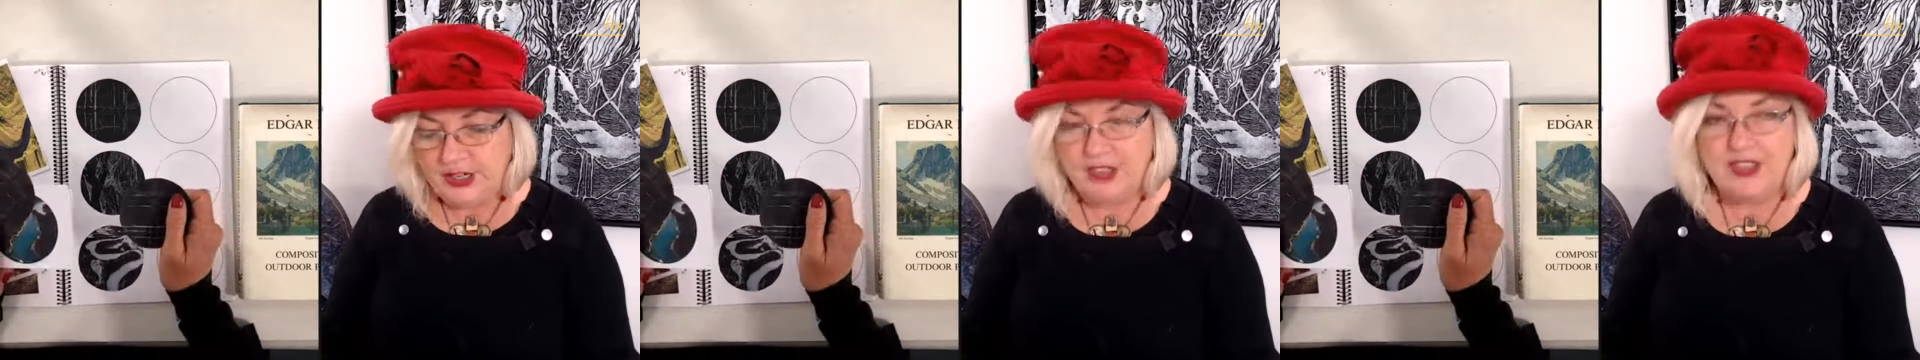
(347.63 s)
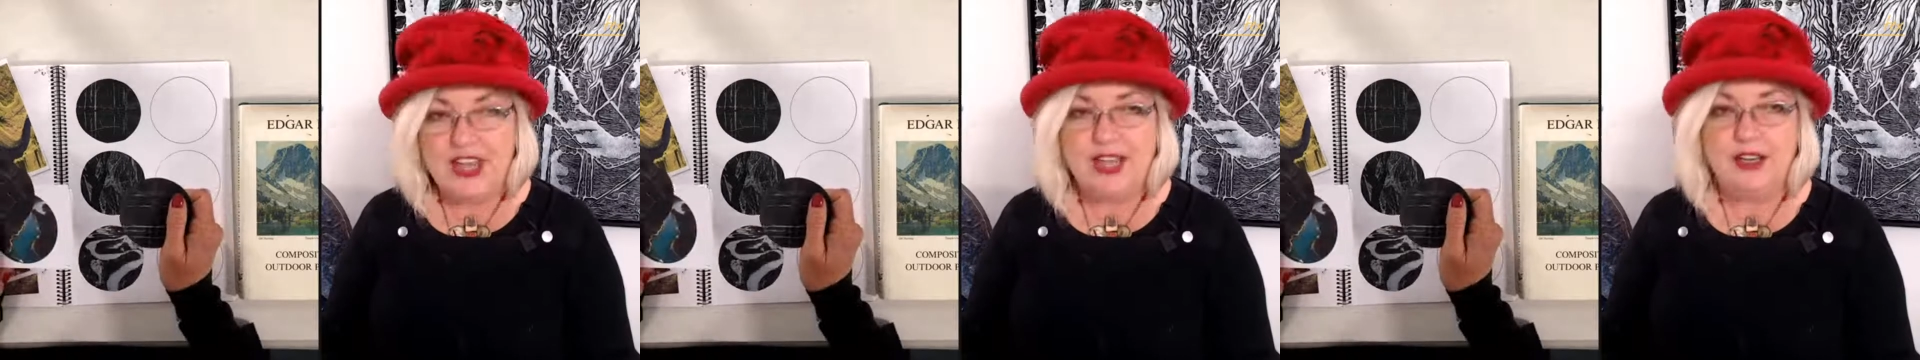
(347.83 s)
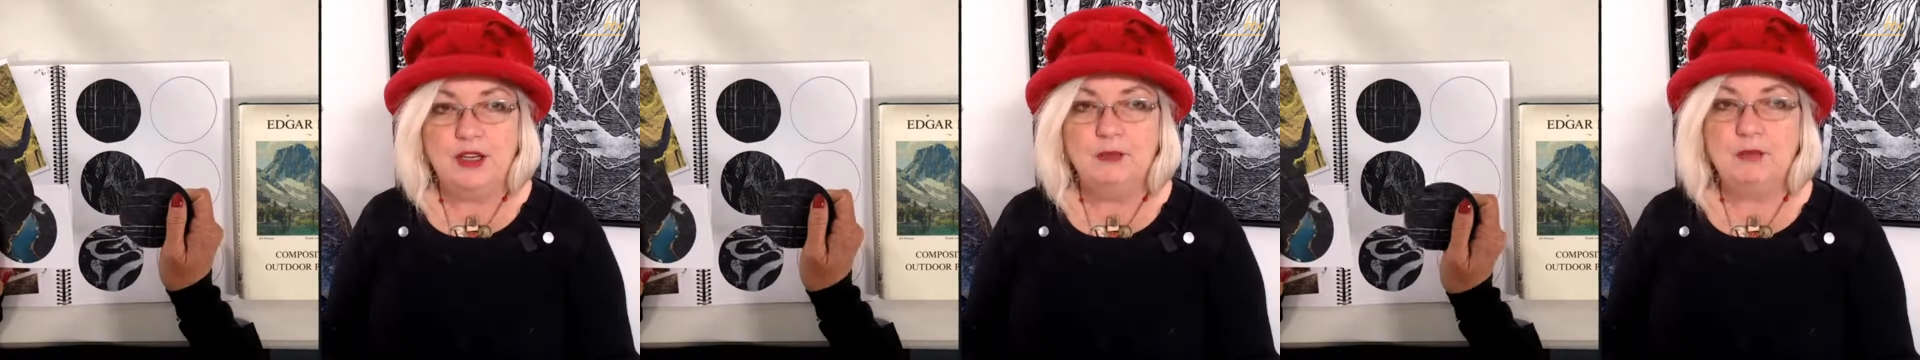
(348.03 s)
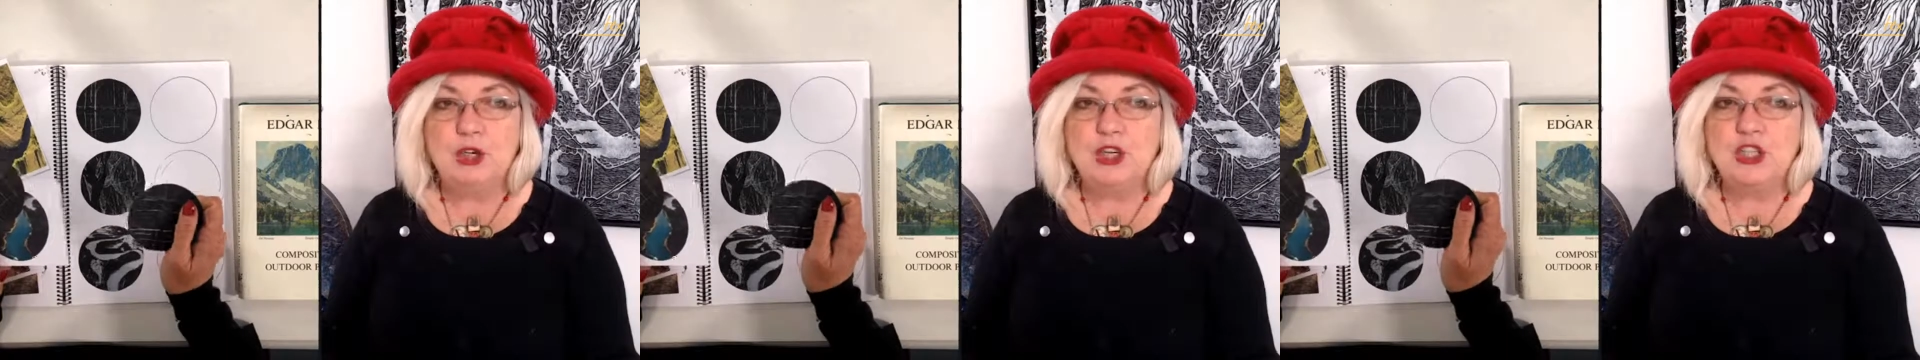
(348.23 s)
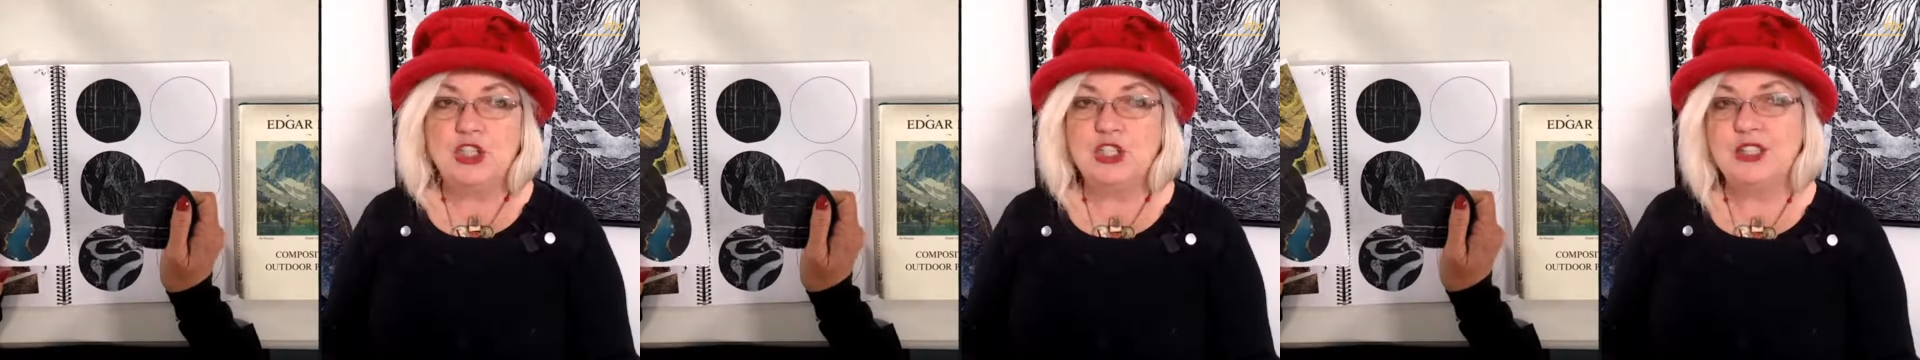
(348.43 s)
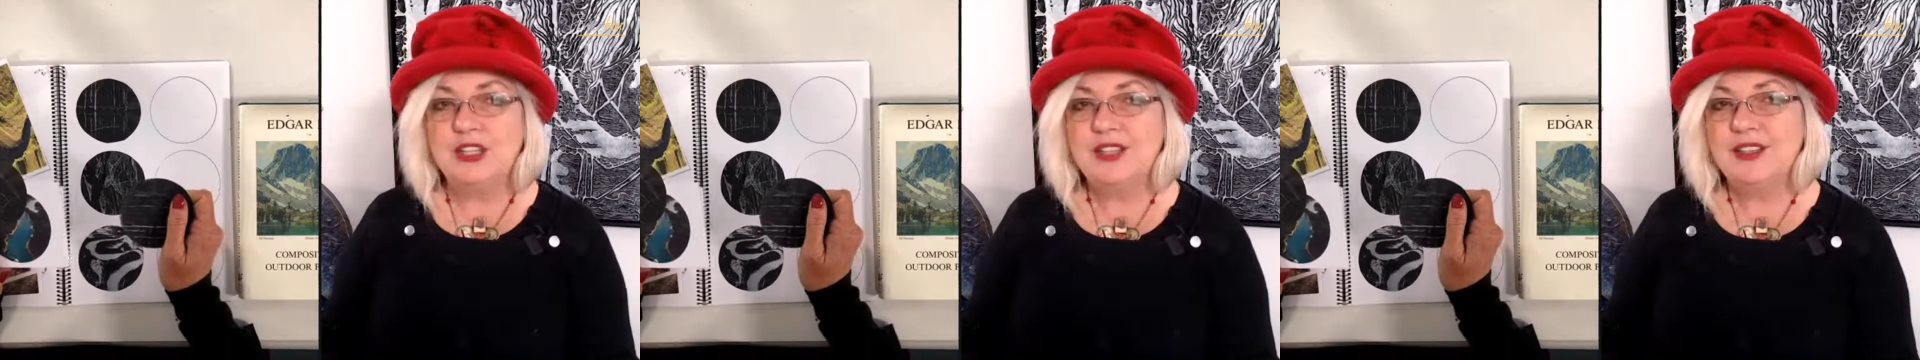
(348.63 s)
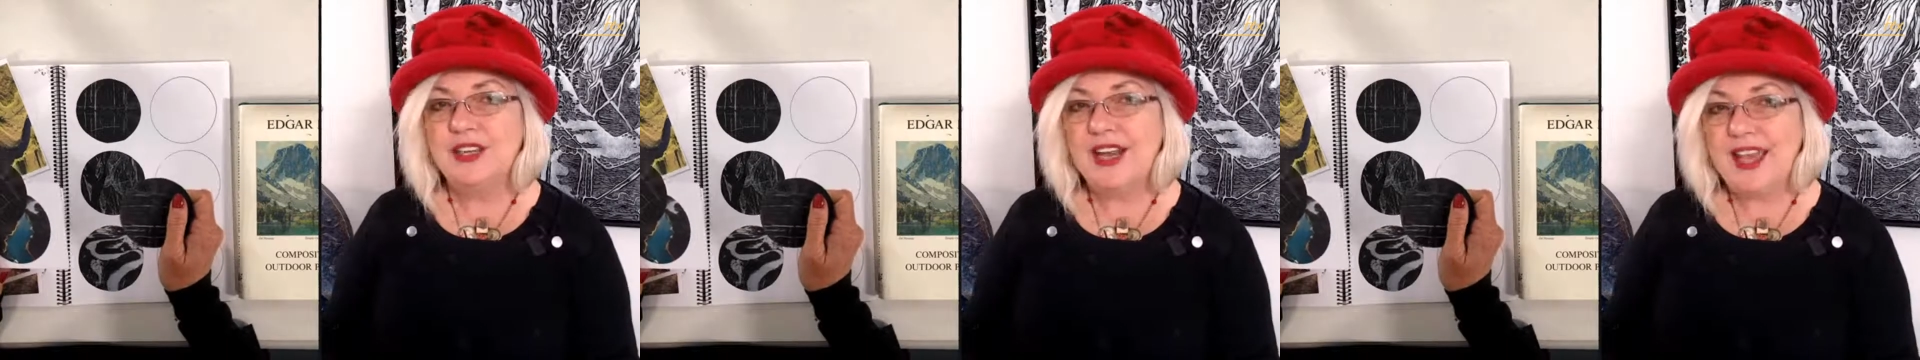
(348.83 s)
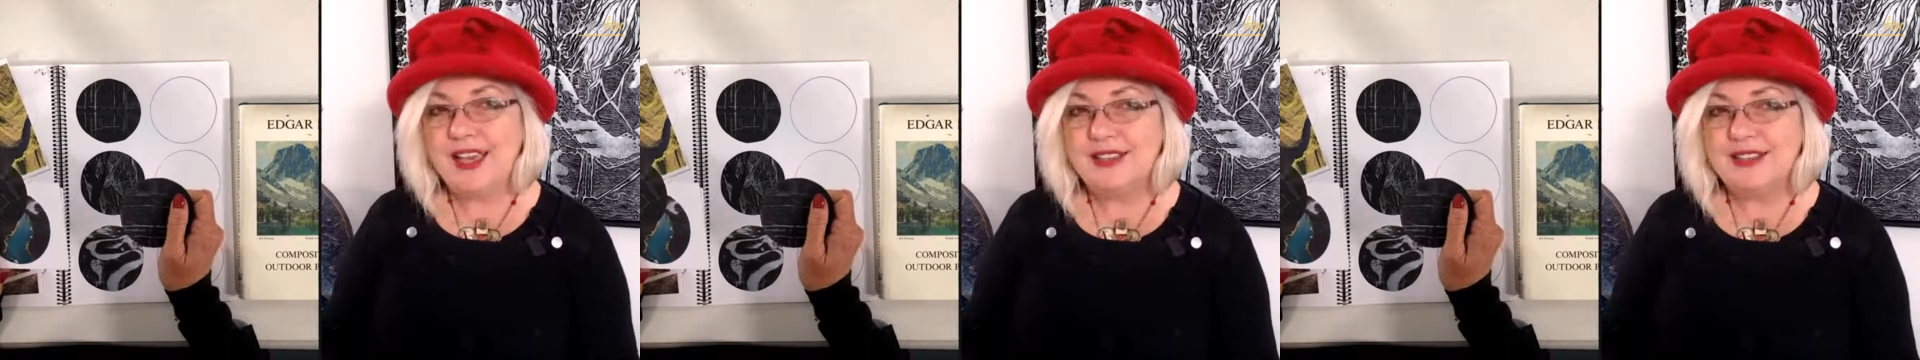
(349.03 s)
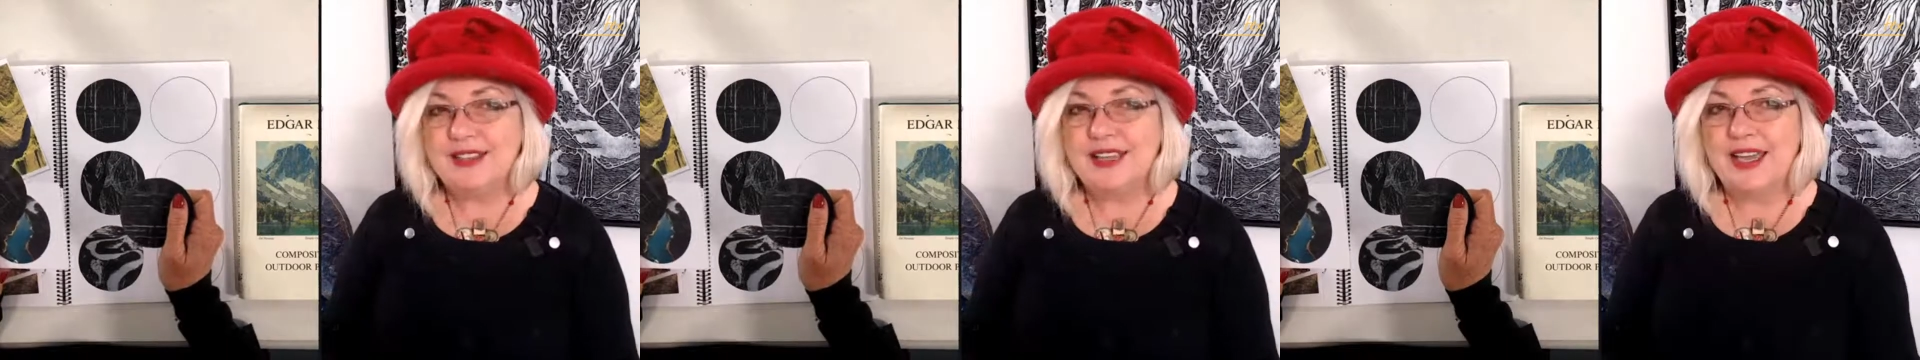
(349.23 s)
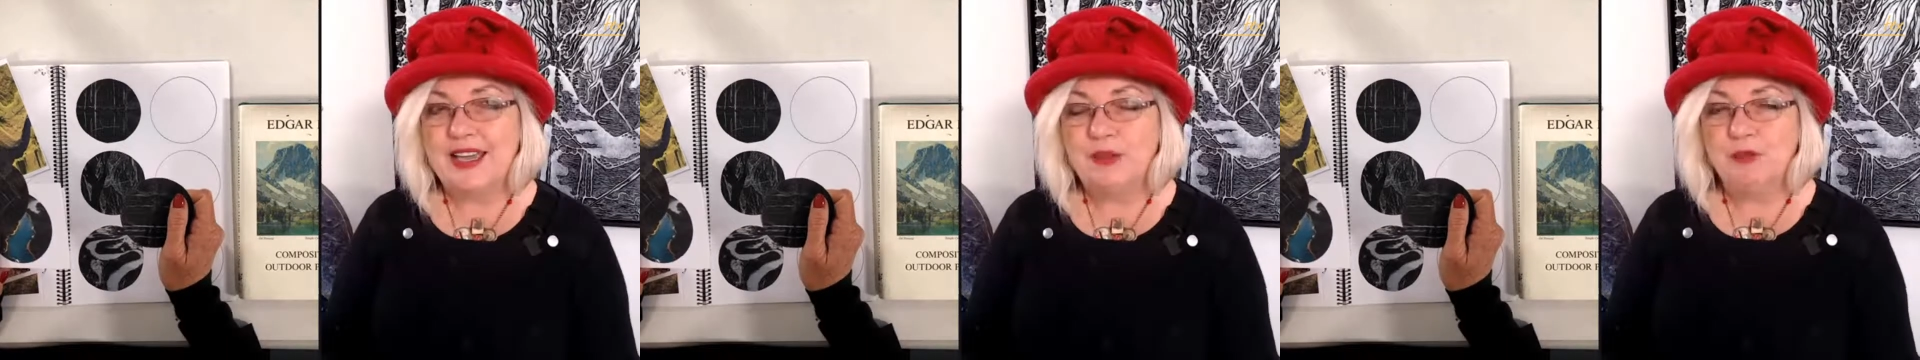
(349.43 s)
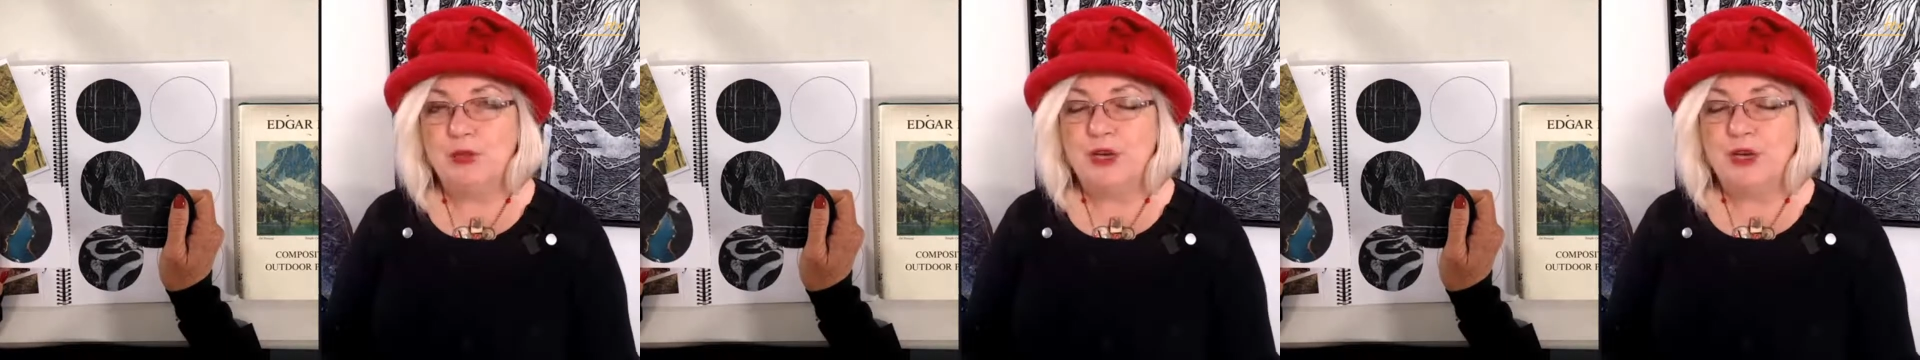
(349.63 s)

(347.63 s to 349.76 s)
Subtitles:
that immersion in the landscape